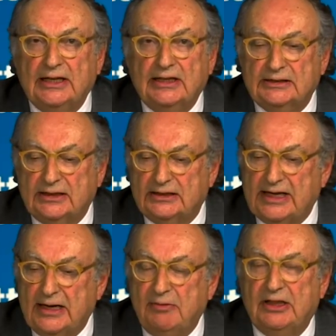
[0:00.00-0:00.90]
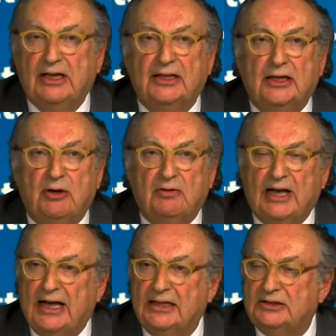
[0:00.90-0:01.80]
is the same thing that we've
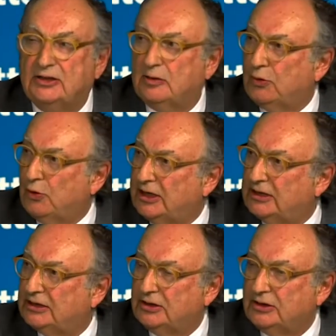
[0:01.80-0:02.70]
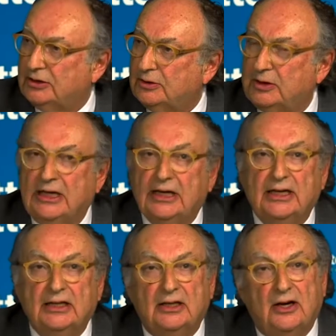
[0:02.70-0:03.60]
asked the board to do
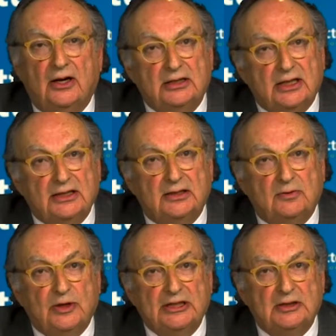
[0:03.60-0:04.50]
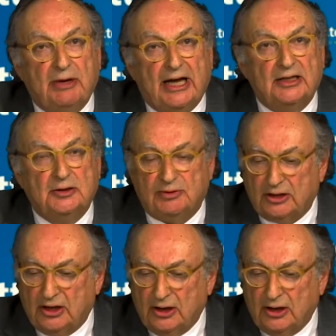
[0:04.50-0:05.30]
in the context of risk management.